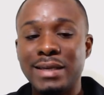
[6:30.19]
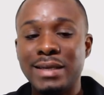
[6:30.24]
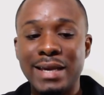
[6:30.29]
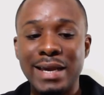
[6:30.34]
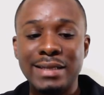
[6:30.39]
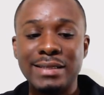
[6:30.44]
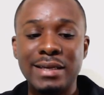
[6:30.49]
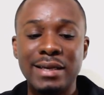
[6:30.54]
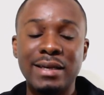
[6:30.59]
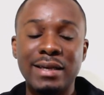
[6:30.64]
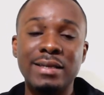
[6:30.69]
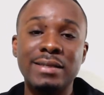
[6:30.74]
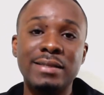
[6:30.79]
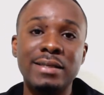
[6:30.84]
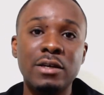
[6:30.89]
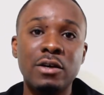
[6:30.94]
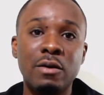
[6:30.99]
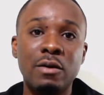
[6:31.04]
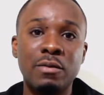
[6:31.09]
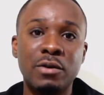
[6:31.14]
getting his
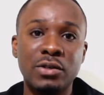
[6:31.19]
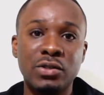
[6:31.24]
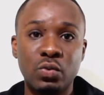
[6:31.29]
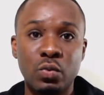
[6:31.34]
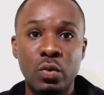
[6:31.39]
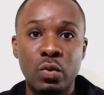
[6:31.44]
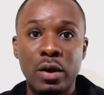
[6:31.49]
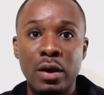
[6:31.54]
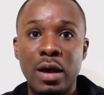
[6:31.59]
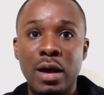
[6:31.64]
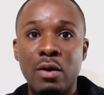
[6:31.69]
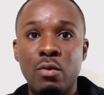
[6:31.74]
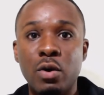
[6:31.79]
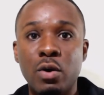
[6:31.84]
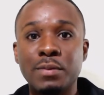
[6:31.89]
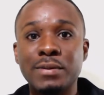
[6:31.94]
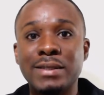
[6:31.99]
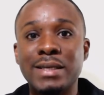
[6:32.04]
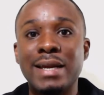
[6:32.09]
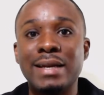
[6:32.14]
e-commerce
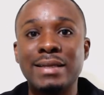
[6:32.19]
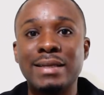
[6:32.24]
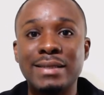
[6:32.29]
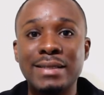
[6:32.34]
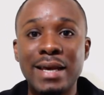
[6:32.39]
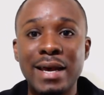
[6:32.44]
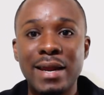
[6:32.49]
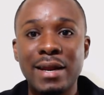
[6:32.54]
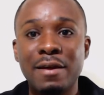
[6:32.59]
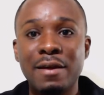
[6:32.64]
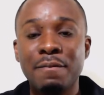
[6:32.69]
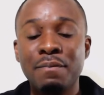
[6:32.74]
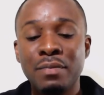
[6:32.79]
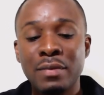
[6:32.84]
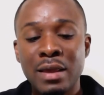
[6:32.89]
website designed,